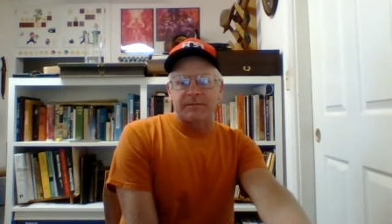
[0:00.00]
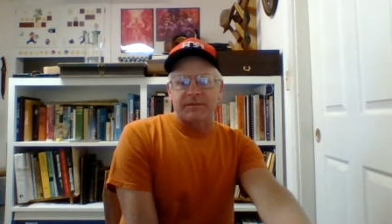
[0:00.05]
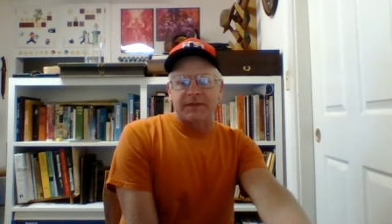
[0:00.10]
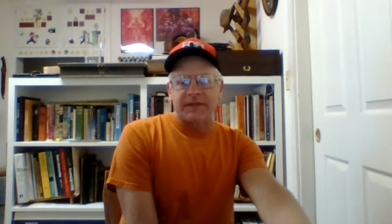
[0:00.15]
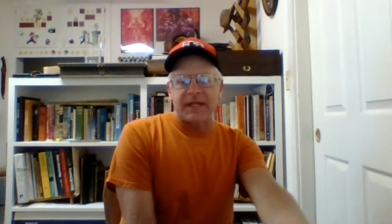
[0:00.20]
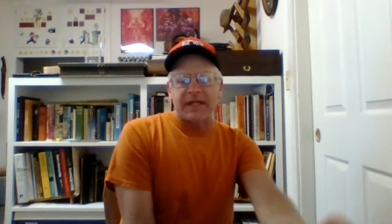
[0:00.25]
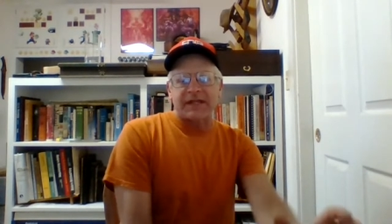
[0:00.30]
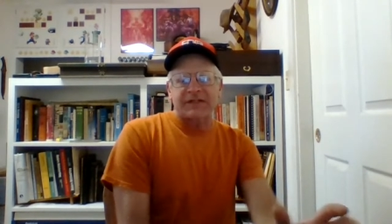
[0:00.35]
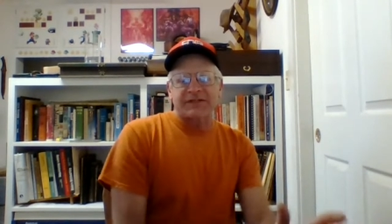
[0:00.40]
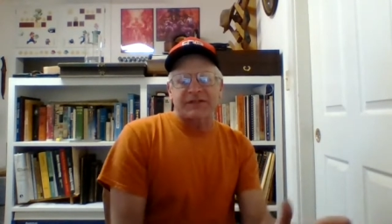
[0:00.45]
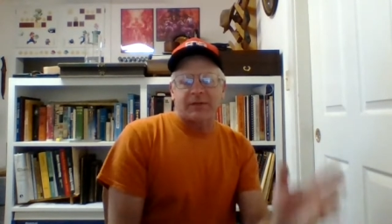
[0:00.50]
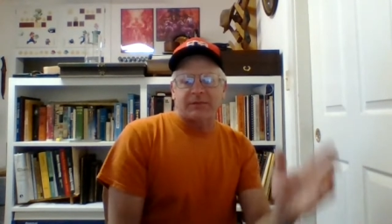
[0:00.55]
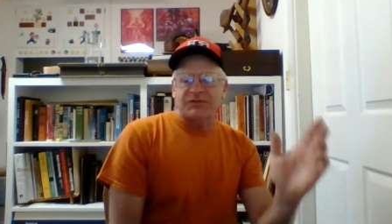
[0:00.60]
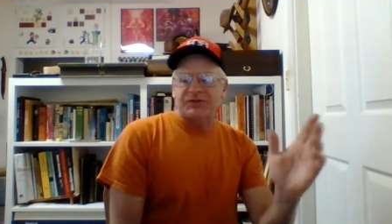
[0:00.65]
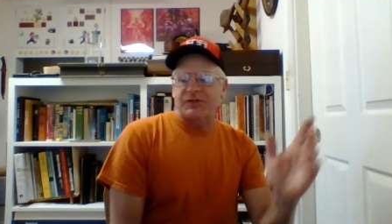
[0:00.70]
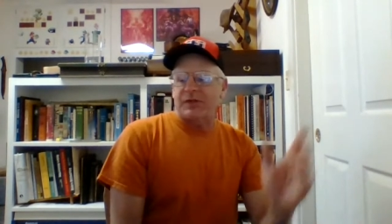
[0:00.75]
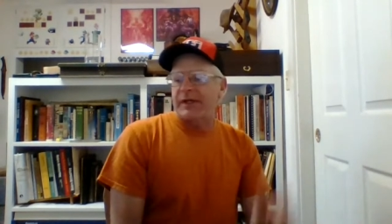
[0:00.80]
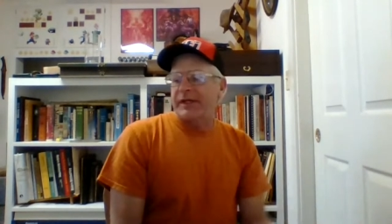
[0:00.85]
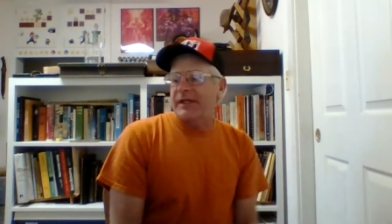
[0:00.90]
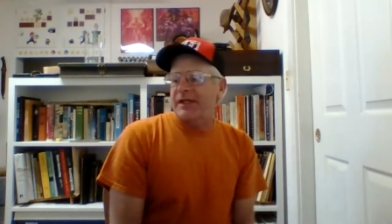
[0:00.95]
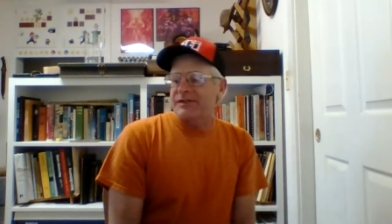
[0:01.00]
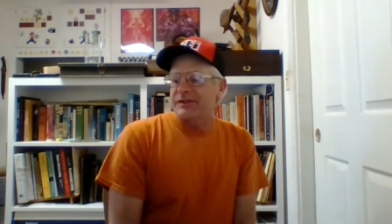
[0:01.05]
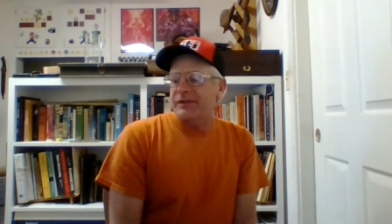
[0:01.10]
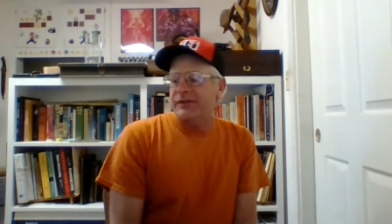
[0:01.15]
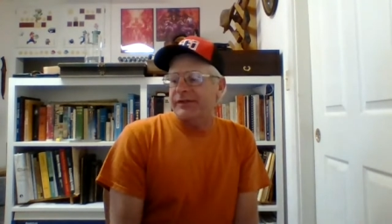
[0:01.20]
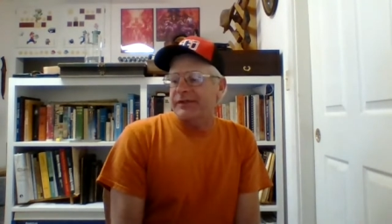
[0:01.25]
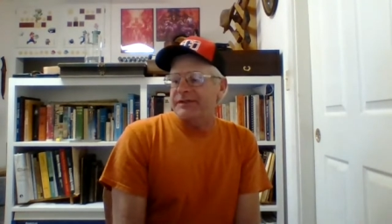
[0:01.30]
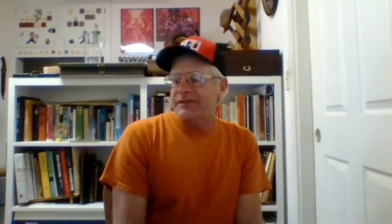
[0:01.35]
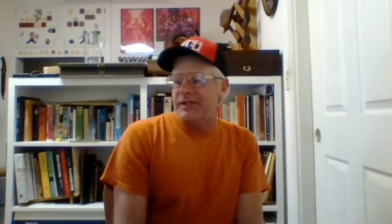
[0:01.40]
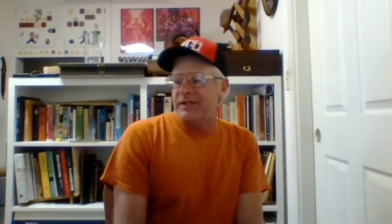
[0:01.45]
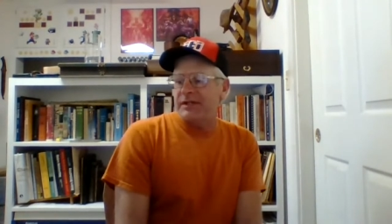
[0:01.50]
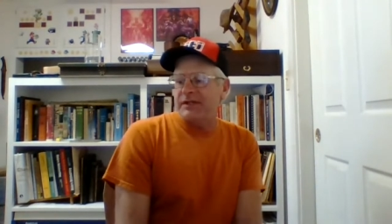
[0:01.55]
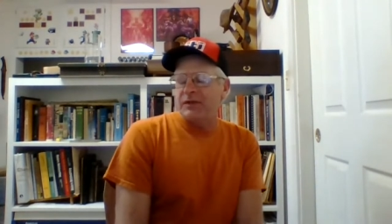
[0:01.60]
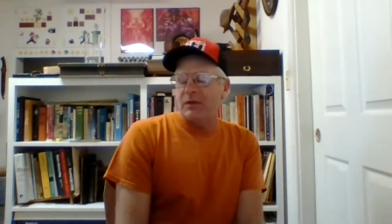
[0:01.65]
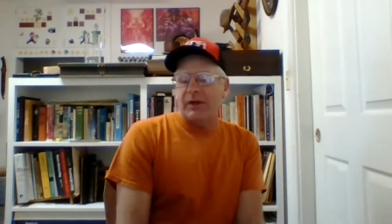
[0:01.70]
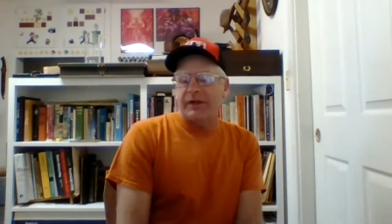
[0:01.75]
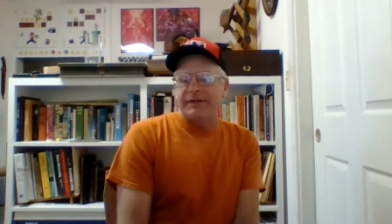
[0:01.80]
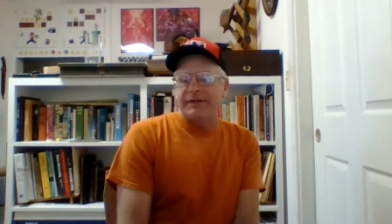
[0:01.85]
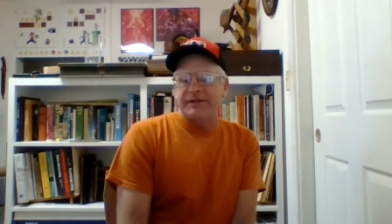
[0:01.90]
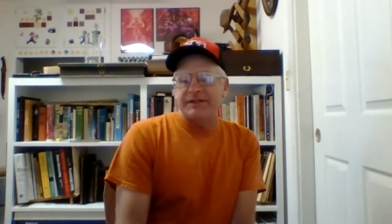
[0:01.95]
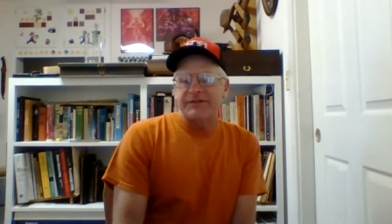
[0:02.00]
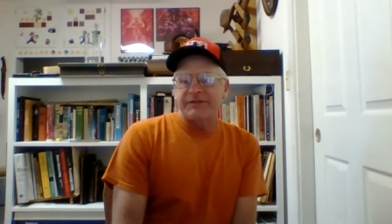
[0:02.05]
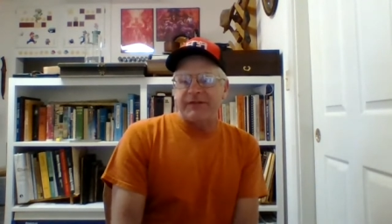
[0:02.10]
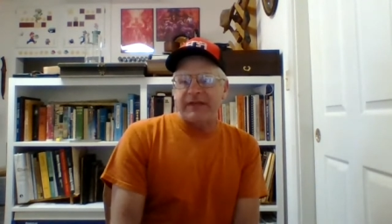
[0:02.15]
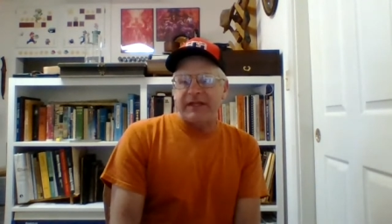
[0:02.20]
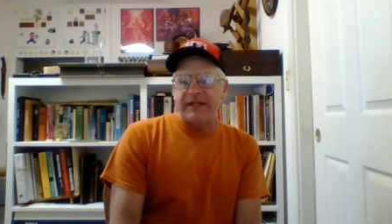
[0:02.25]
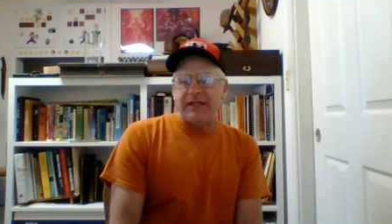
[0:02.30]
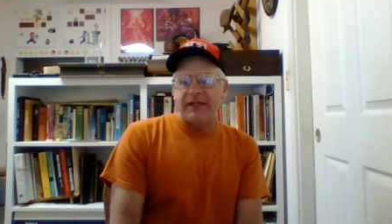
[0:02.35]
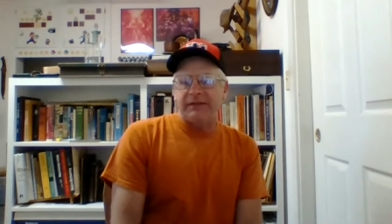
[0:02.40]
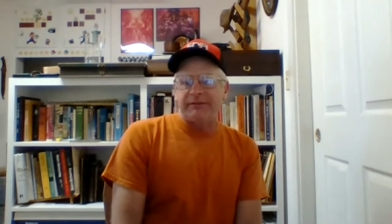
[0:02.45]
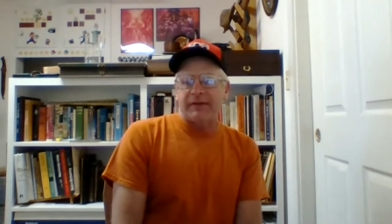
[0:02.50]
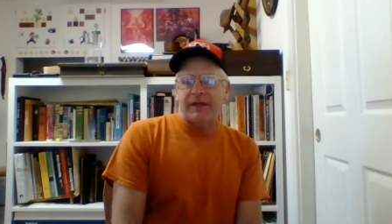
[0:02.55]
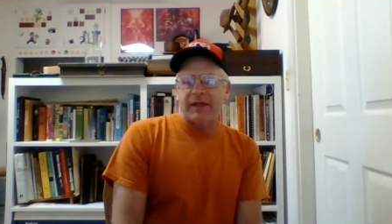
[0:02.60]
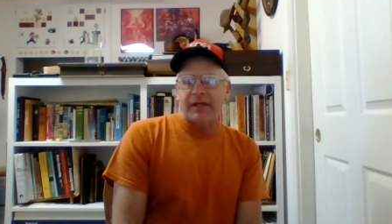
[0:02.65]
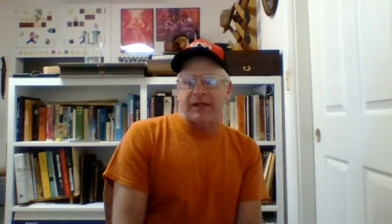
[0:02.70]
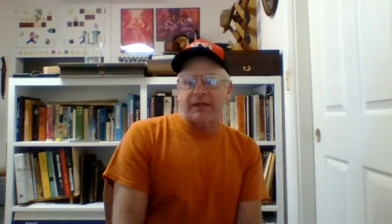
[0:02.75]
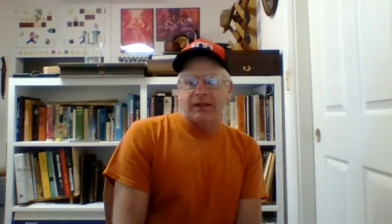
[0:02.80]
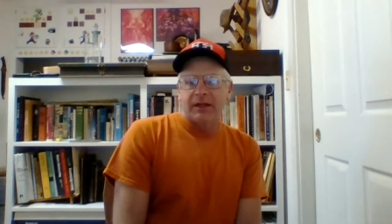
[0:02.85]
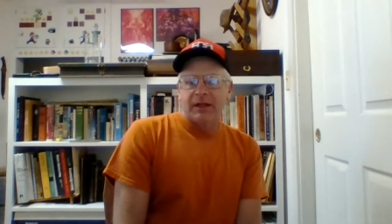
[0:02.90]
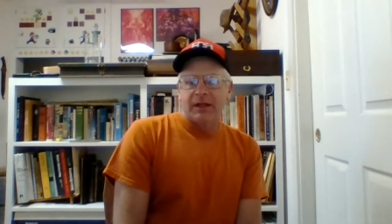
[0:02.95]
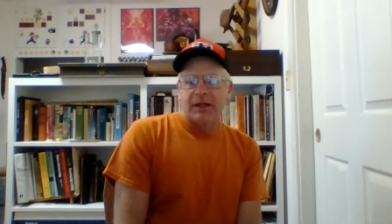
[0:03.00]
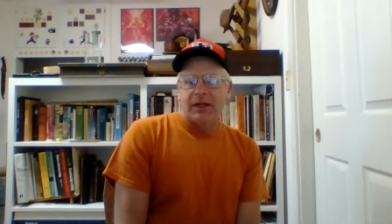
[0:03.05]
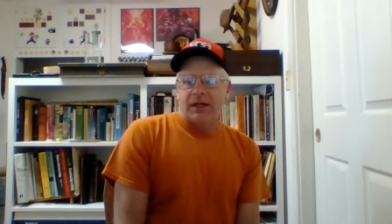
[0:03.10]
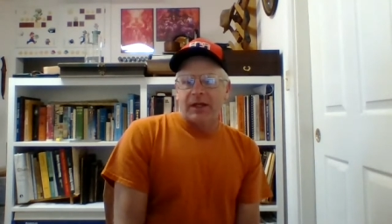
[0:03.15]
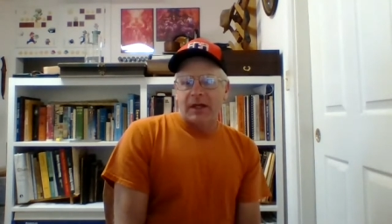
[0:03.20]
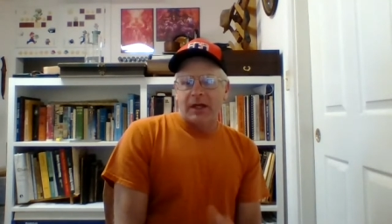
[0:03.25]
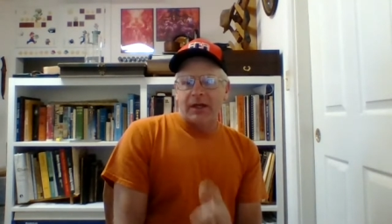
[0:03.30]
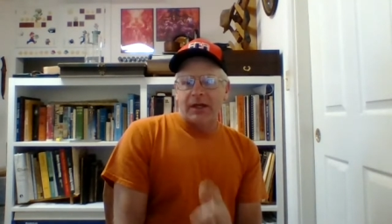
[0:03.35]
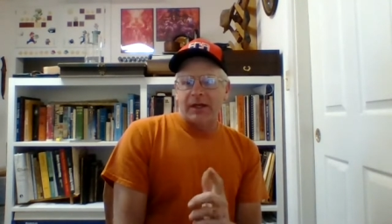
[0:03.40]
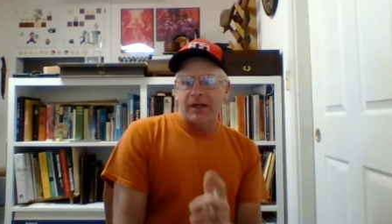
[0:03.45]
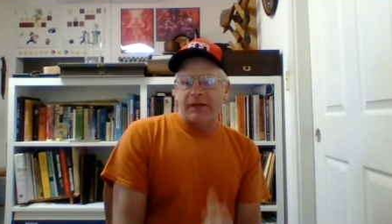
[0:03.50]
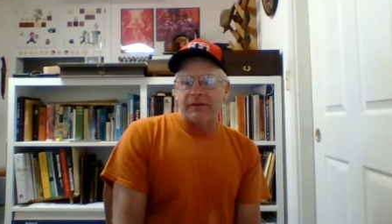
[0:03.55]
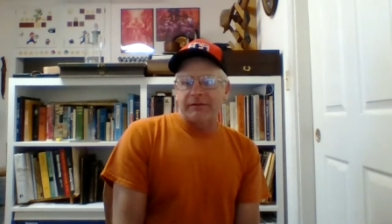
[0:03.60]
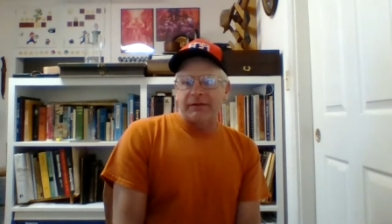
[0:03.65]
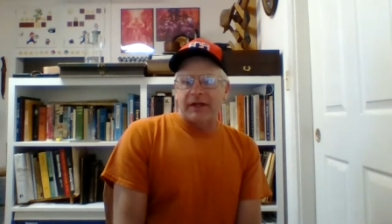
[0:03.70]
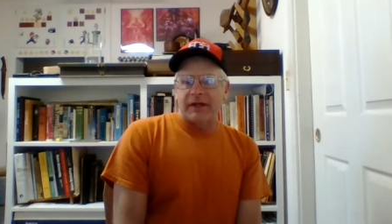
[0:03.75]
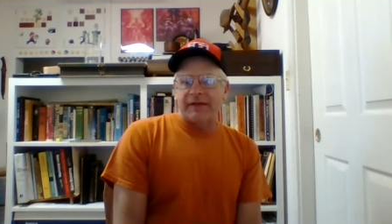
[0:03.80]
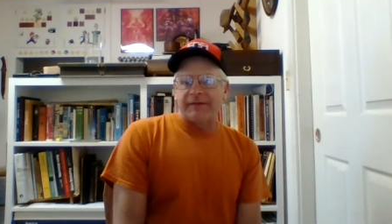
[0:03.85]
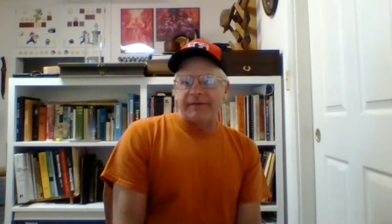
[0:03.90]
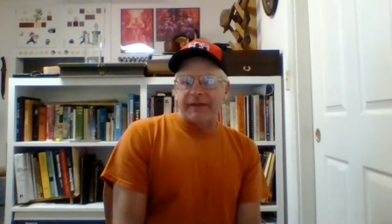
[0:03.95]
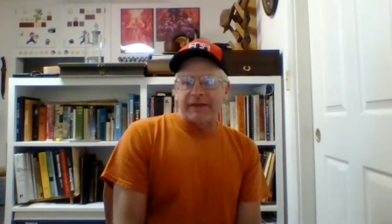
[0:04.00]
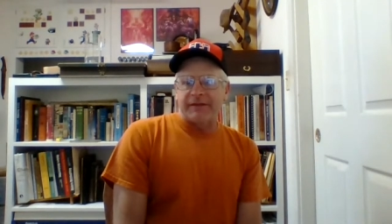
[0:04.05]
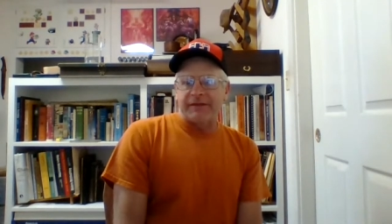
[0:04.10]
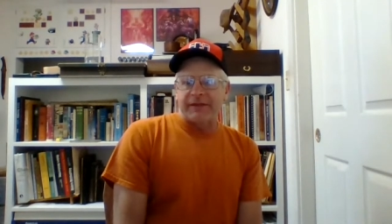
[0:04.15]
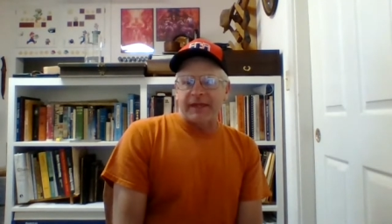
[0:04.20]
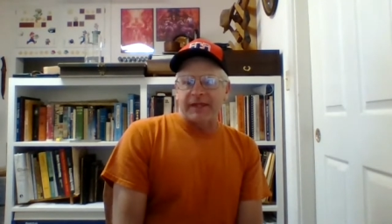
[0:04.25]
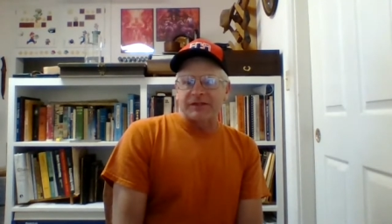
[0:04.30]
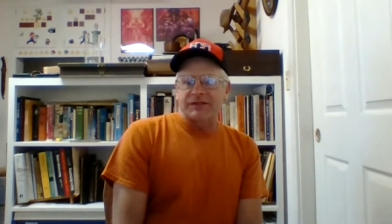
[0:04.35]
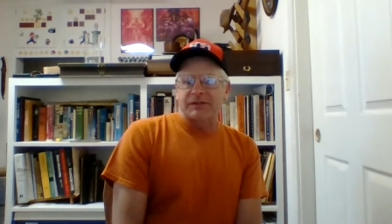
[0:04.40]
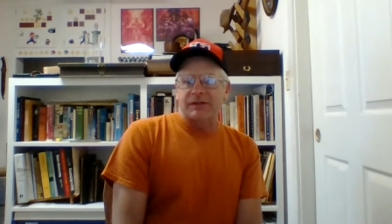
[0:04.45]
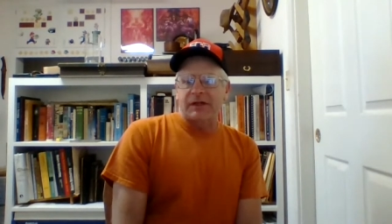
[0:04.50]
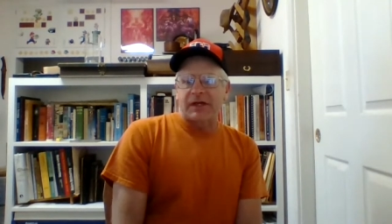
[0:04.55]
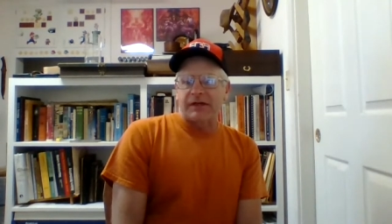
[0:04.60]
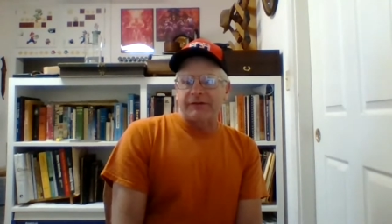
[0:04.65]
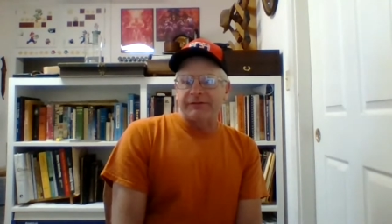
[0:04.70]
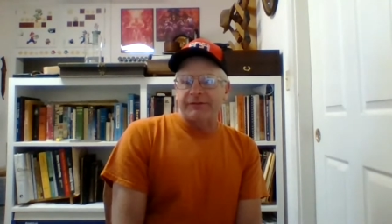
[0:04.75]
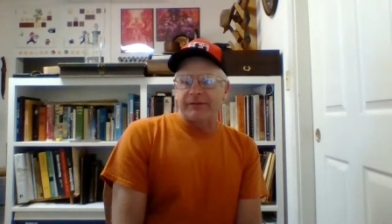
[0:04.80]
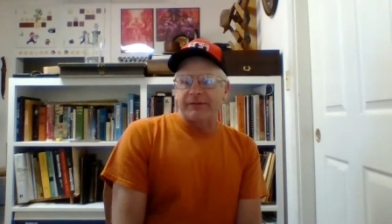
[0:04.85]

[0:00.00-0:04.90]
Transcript: the next, uh, so I guess I'll continue on this feeding thing. I've got that. Thanks, Scott,